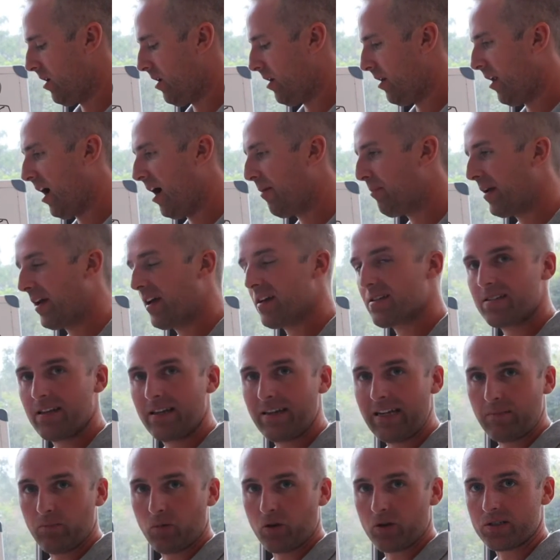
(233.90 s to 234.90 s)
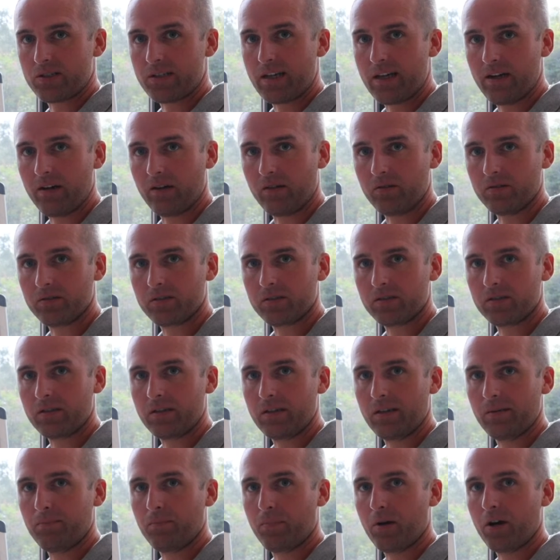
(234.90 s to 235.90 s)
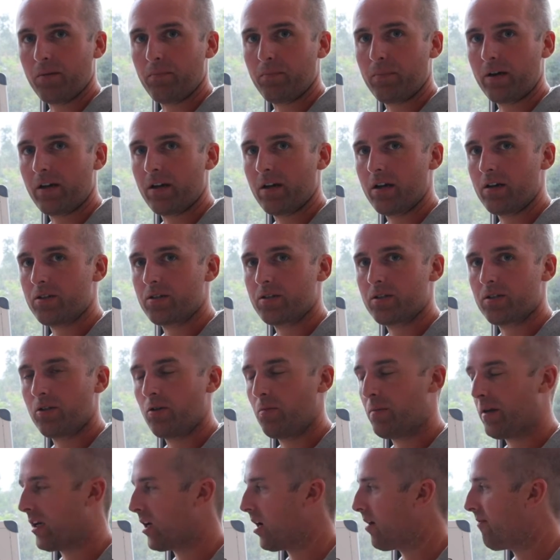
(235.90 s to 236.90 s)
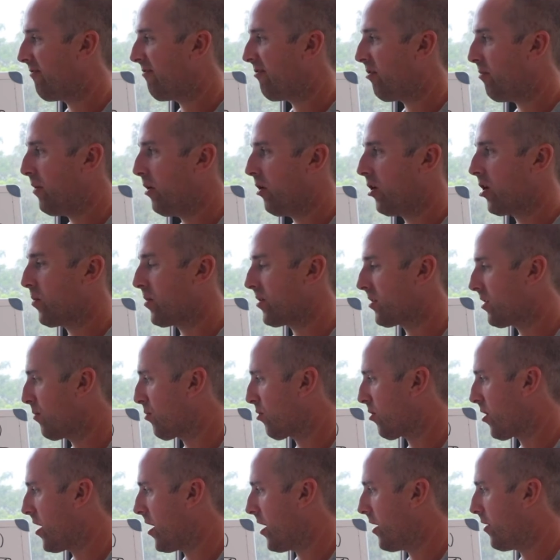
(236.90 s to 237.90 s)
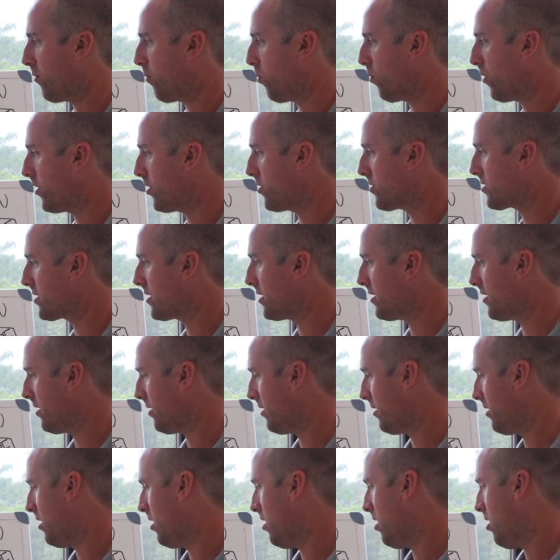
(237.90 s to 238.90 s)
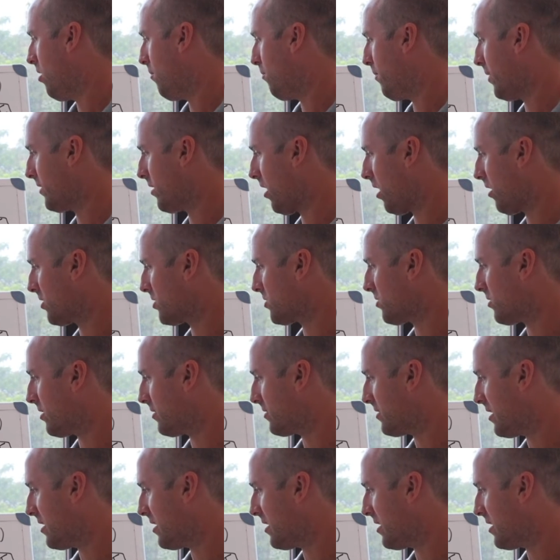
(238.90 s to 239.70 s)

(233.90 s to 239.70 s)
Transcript: not because they need more sales, but because you become familiar with the brand. When you see McDonald's on the